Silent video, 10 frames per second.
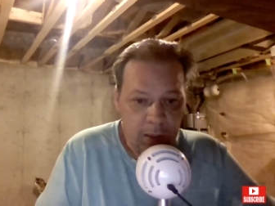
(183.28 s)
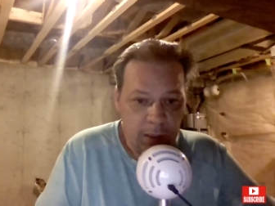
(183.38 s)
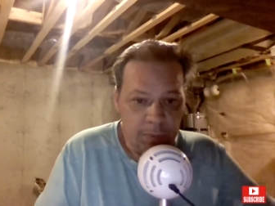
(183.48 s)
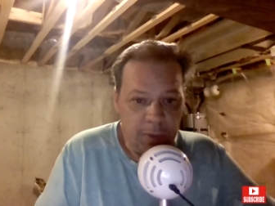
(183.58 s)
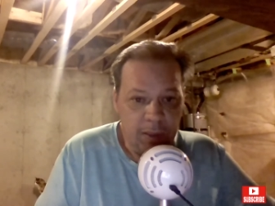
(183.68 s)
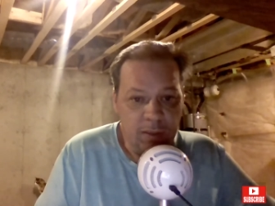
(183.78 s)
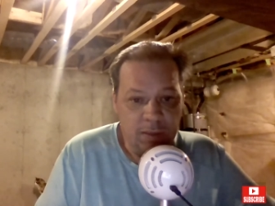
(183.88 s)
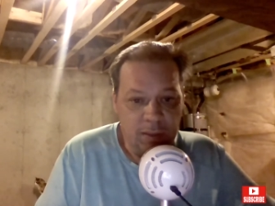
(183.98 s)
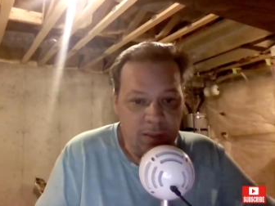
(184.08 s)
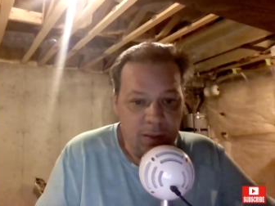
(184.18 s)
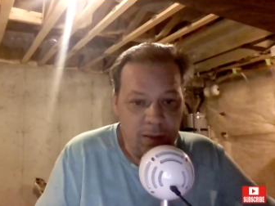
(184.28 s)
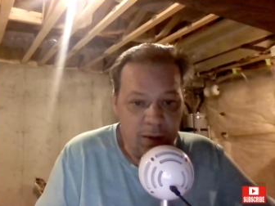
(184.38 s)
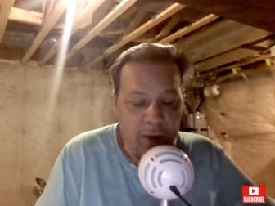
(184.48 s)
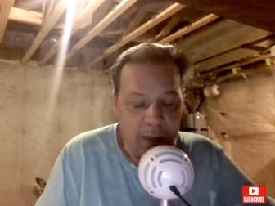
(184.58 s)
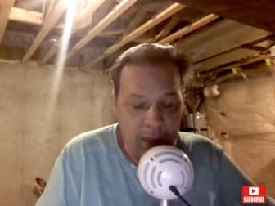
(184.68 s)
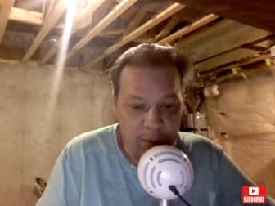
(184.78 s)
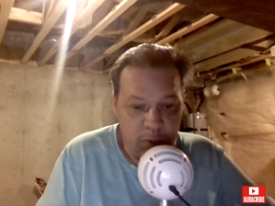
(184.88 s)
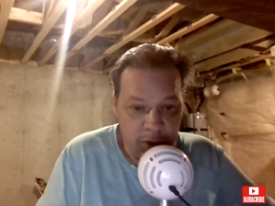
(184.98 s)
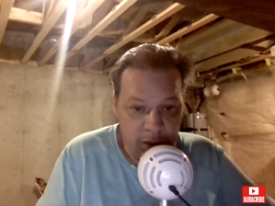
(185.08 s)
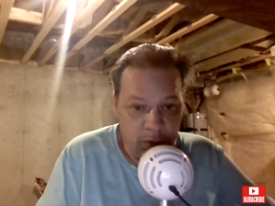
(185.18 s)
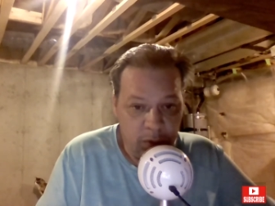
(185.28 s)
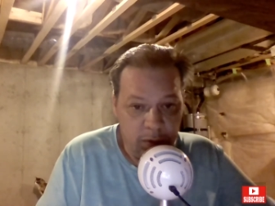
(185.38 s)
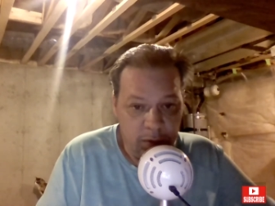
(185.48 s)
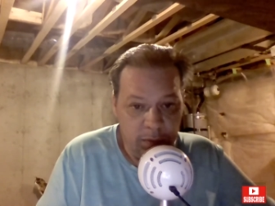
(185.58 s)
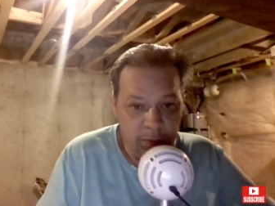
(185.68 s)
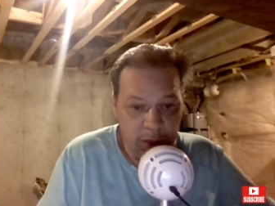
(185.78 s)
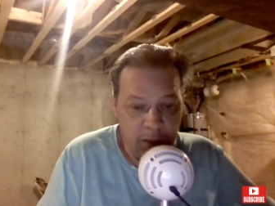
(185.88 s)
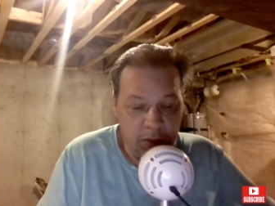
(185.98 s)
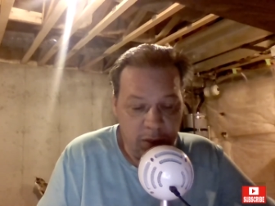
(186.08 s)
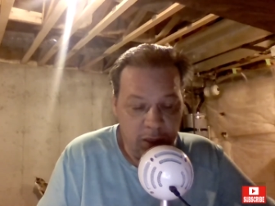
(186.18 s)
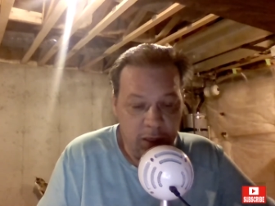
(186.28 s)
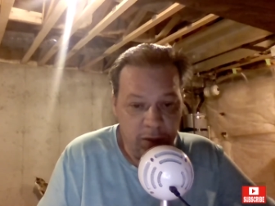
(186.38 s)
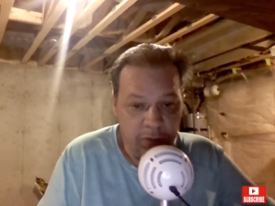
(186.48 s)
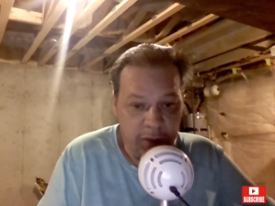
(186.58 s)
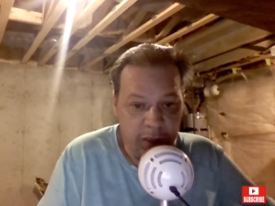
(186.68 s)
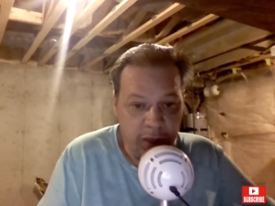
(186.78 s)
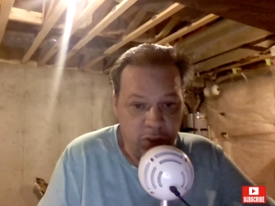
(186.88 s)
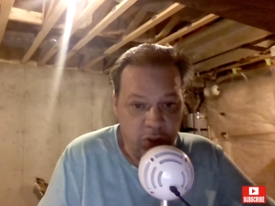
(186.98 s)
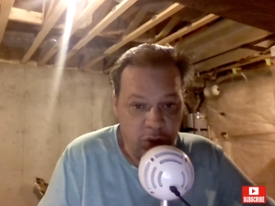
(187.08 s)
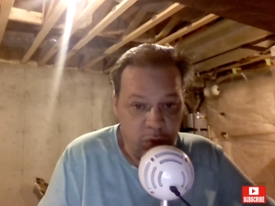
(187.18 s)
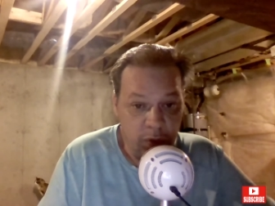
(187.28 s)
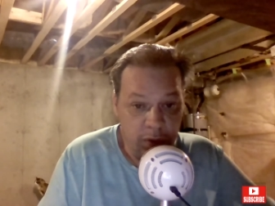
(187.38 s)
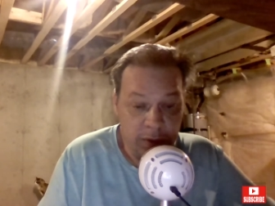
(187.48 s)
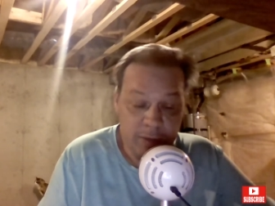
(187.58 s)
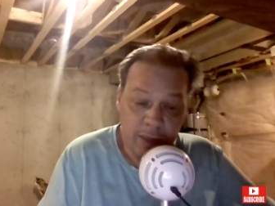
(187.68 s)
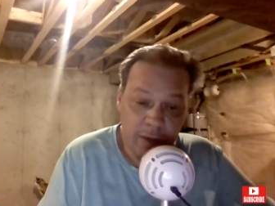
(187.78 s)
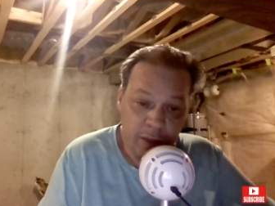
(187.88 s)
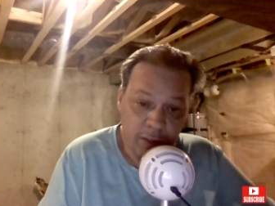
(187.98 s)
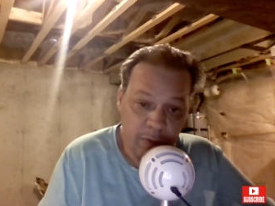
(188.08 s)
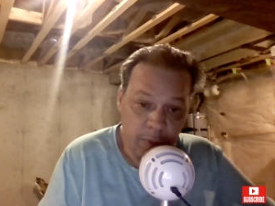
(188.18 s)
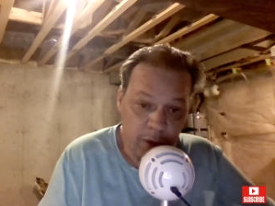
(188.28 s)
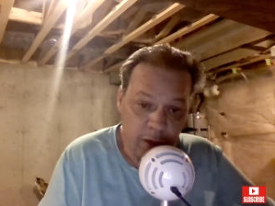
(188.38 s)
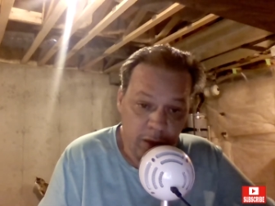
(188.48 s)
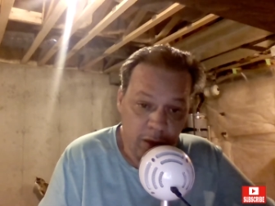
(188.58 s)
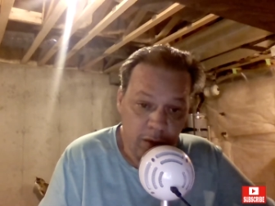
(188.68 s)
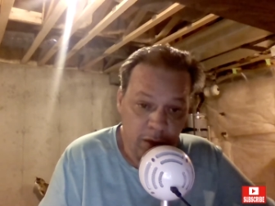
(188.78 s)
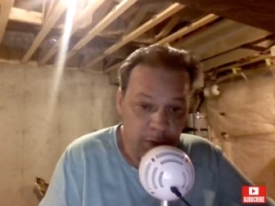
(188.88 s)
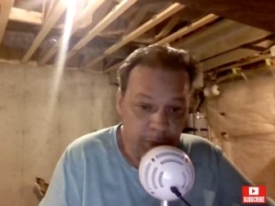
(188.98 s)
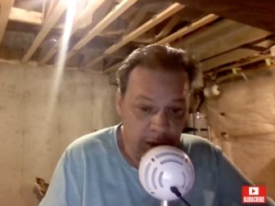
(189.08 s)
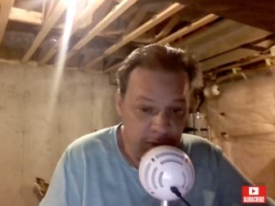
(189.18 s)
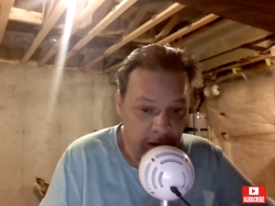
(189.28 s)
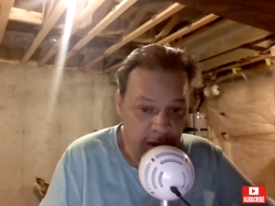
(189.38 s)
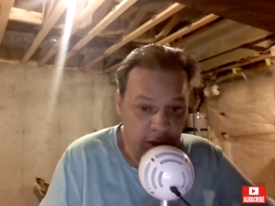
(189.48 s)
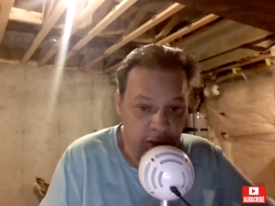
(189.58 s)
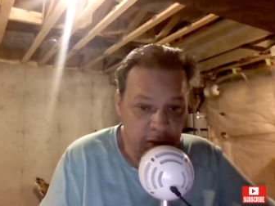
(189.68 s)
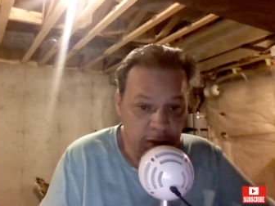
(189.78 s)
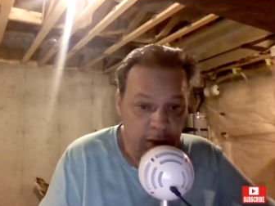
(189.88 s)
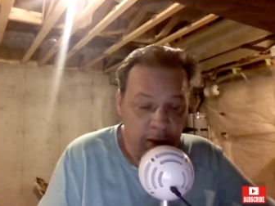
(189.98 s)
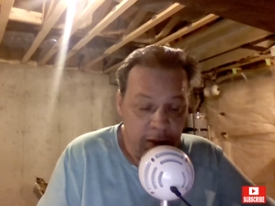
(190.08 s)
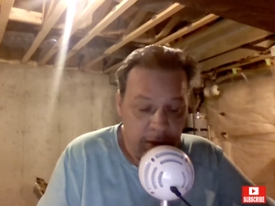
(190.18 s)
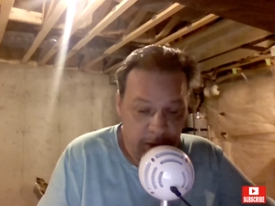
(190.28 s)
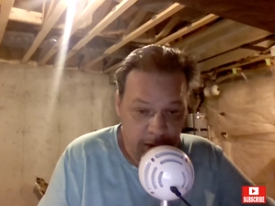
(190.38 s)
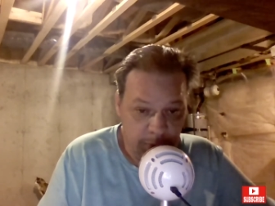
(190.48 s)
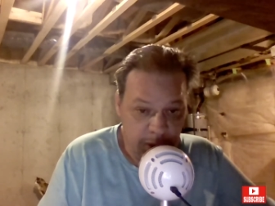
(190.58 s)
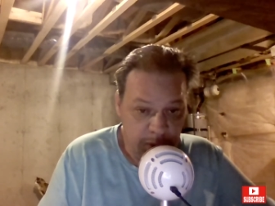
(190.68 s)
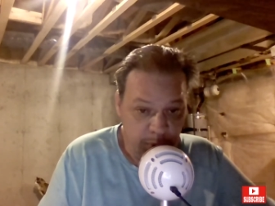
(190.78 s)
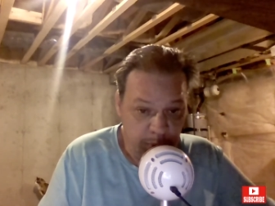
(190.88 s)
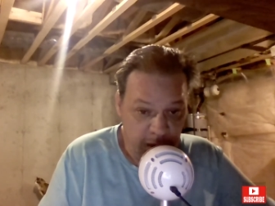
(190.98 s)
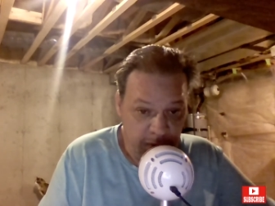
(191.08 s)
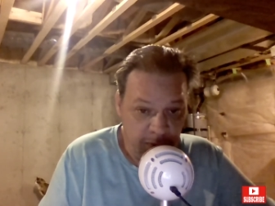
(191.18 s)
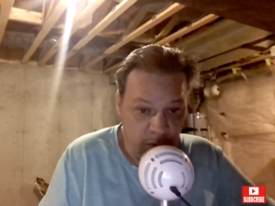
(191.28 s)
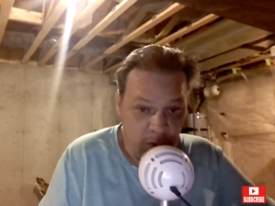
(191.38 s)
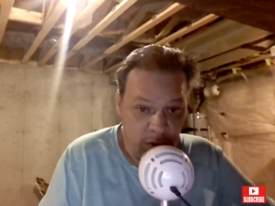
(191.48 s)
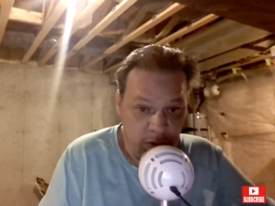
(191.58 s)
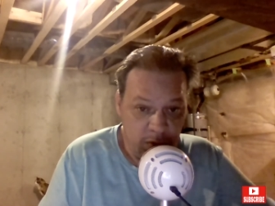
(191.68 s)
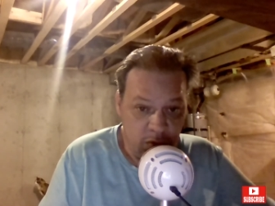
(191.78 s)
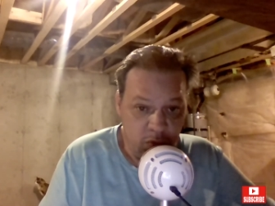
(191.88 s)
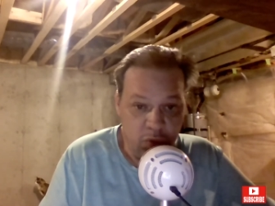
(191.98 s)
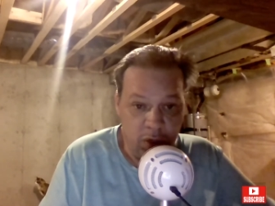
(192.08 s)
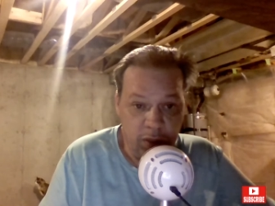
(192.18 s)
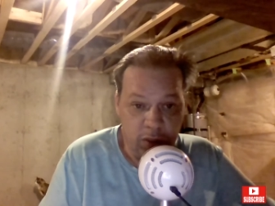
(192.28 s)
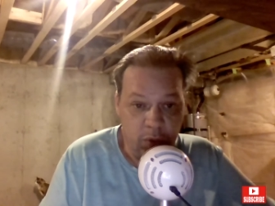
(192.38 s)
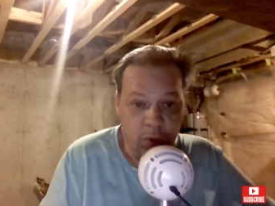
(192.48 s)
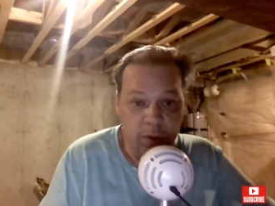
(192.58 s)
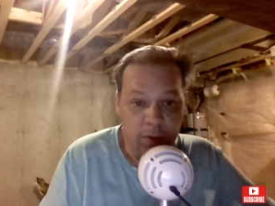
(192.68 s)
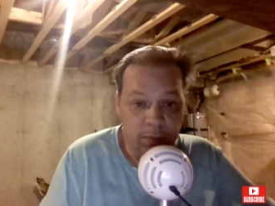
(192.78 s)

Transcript: because they said they're going to hammer it out because they're going to cut their vacation short. Isn't that nice of them? They're going to cut their paid vacation that the people pay for really short.